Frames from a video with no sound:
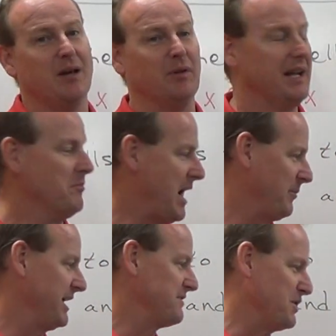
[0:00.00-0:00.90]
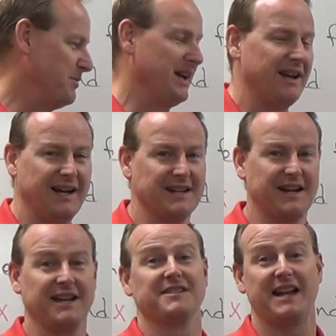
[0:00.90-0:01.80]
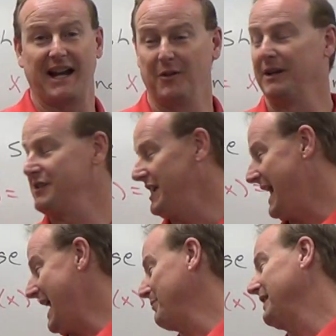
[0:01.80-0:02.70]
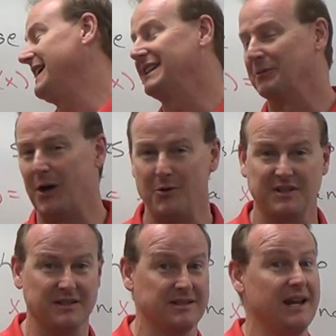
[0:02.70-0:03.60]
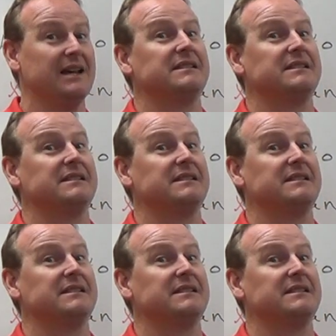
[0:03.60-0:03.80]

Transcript: but then mama gives you a big hug, because not only is she happy to get the roses,